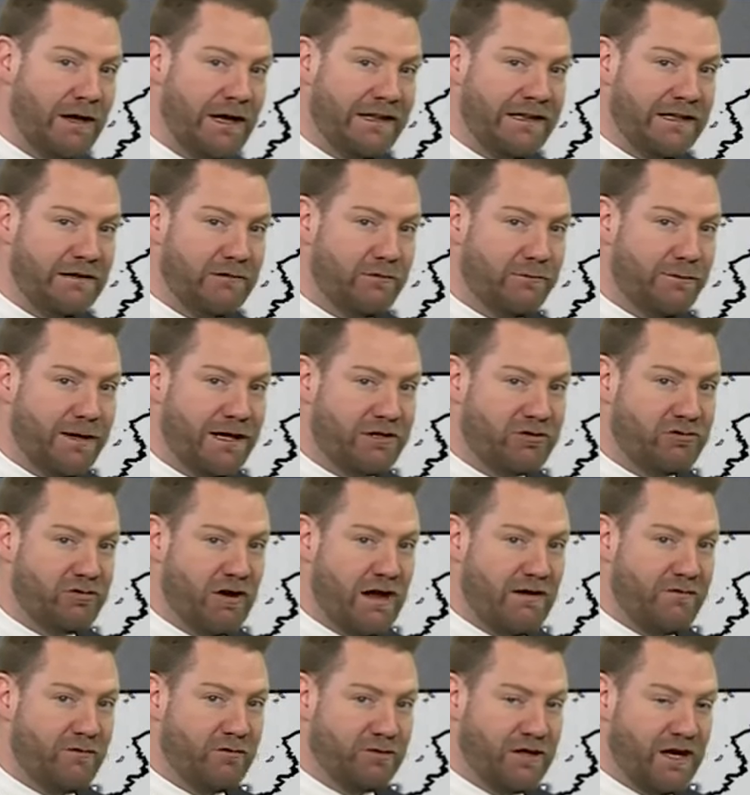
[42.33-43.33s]
end that will make
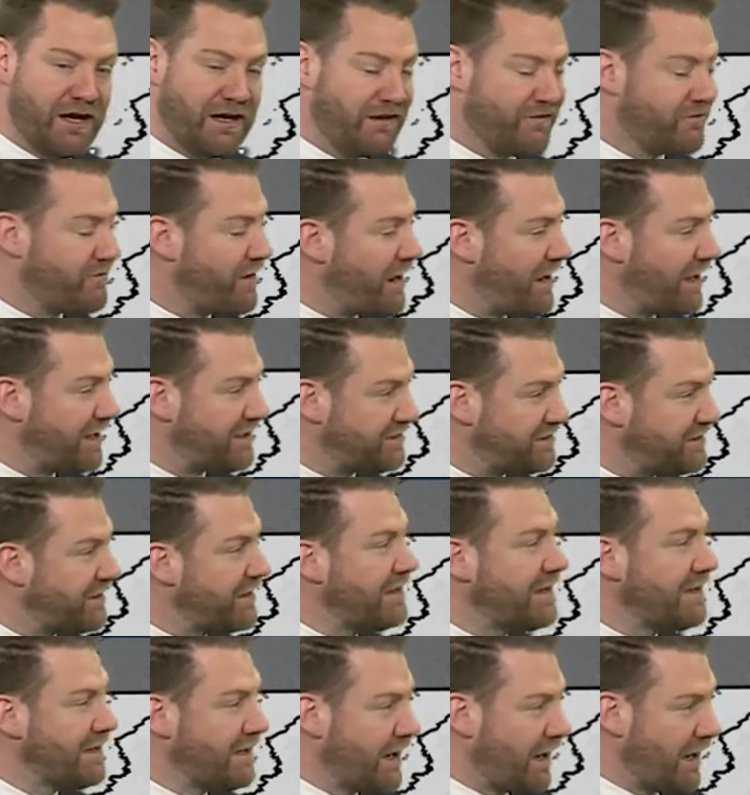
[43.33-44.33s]
travel not advised?
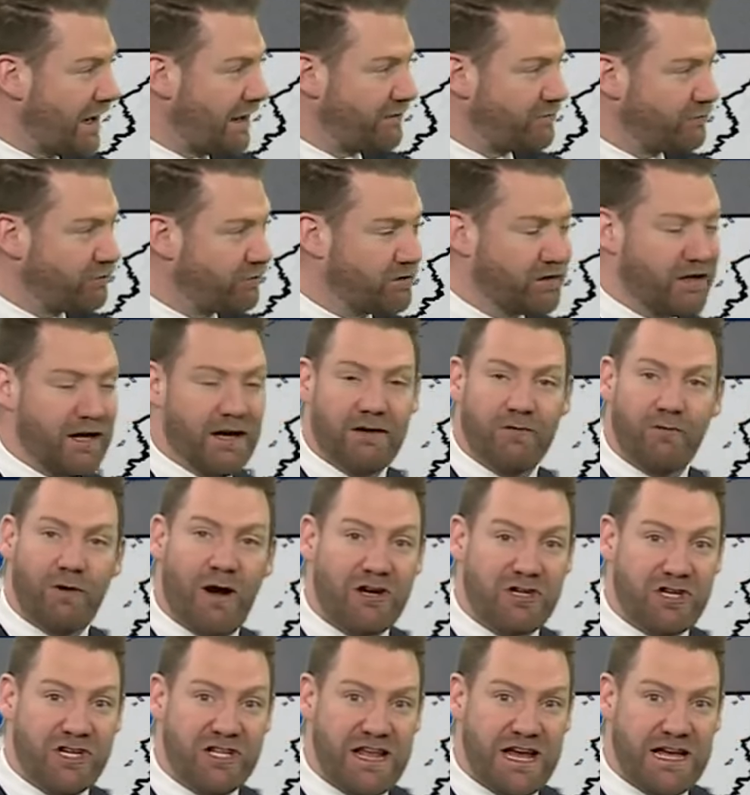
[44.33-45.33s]
Uh, we're uh,
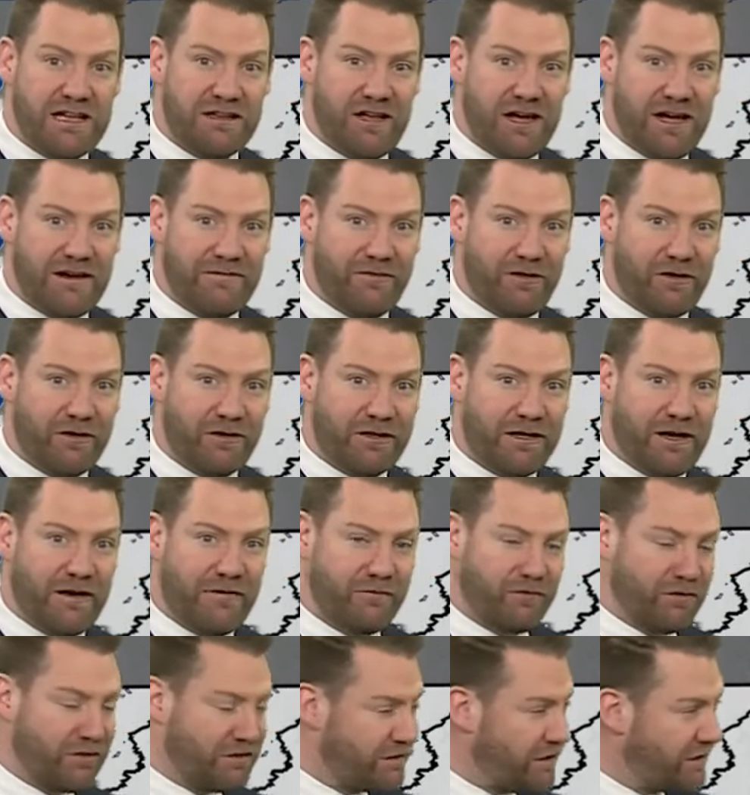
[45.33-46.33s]
watching that line very
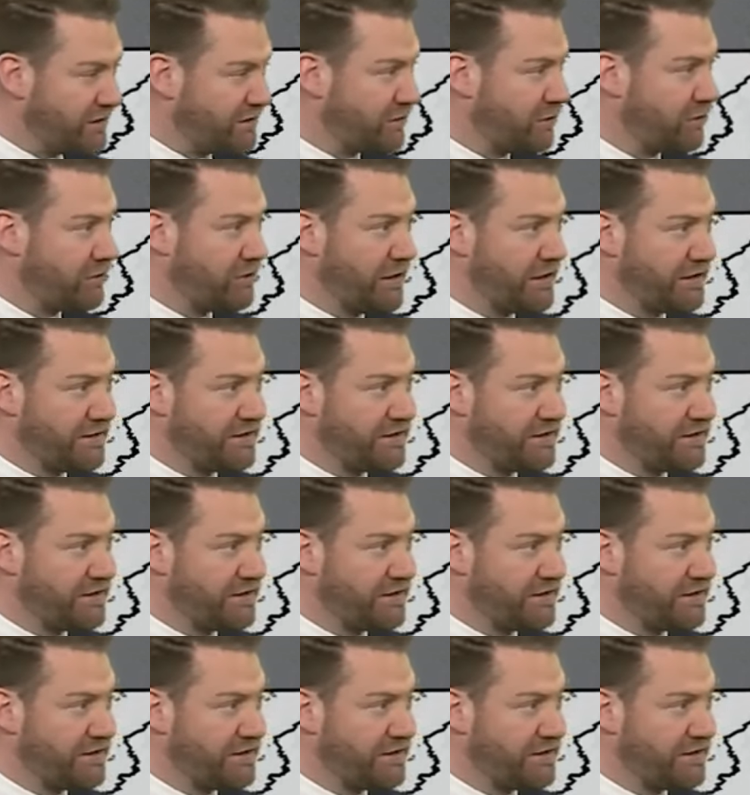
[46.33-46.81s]
carefully. It does look like